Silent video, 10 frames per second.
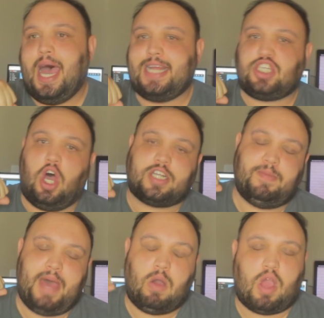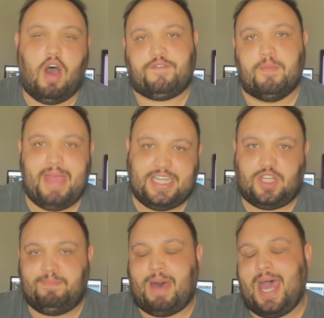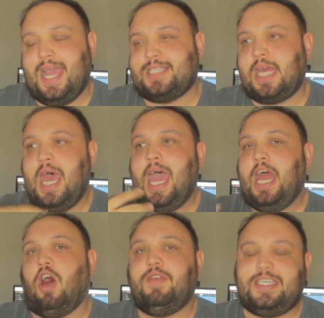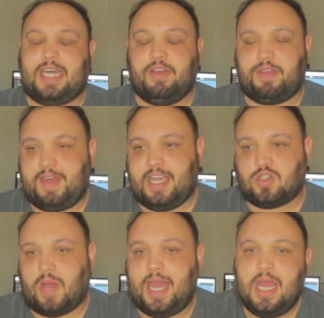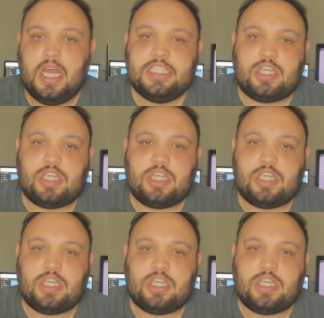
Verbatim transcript: I talked about confirmation bias and all these other things, right?